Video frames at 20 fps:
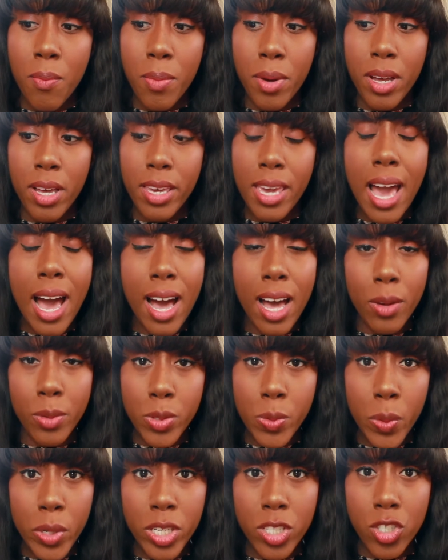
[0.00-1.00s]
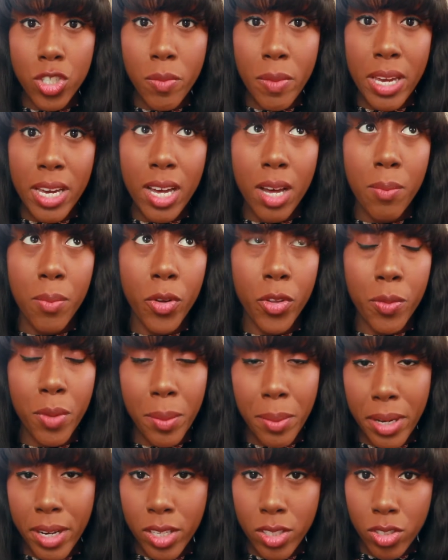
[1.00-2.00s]
But yeah, I was born in Jamaica. Both
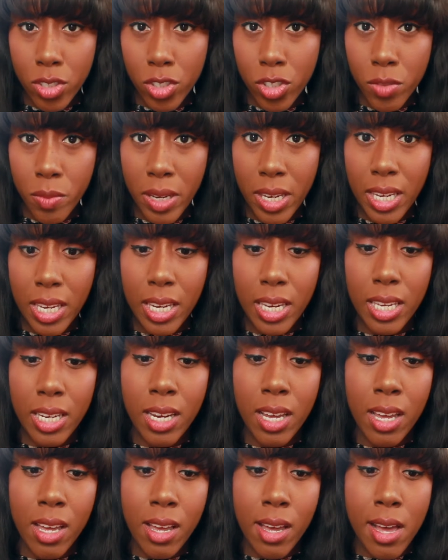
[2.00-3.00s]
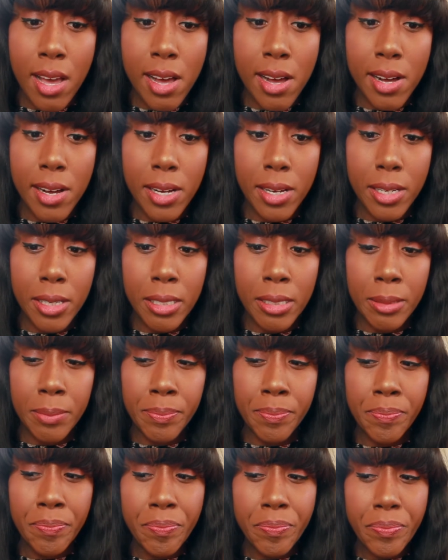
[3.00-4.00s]
my parents are Jamaican.
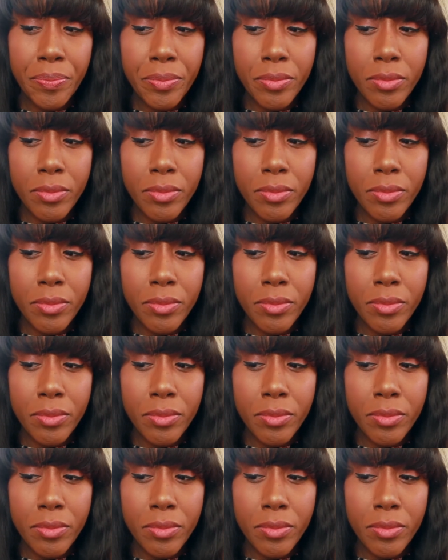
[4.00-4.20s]
Um,